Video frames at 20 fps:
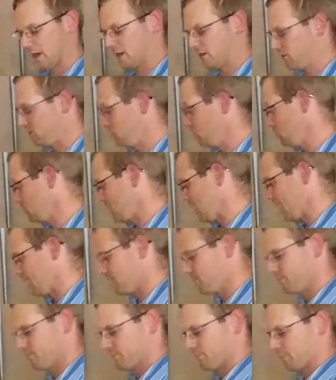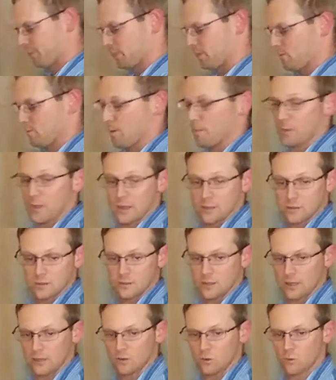doodad. Remember, that's
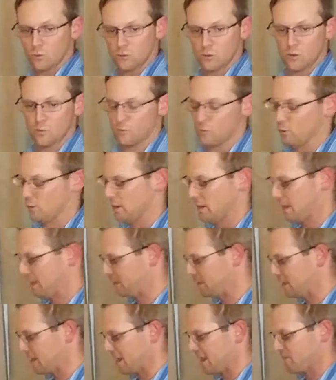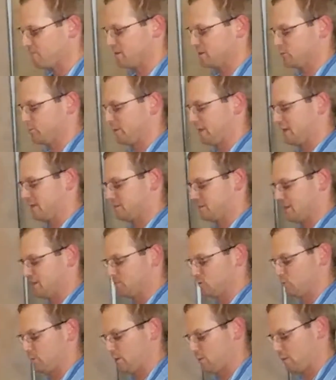the technical term for it. And then I have my
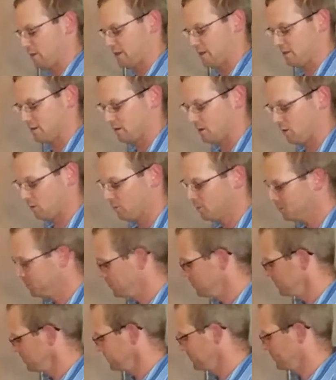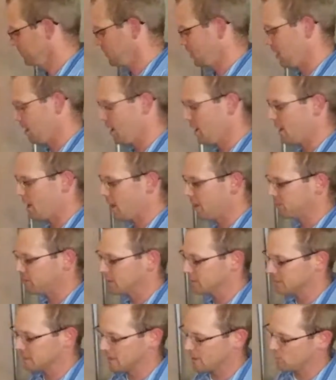SAM splint ready to go. I
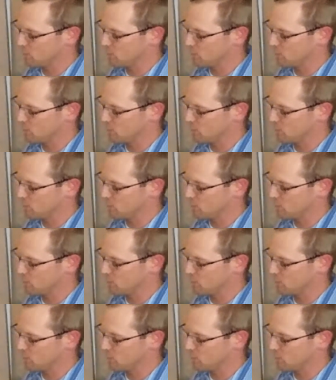thought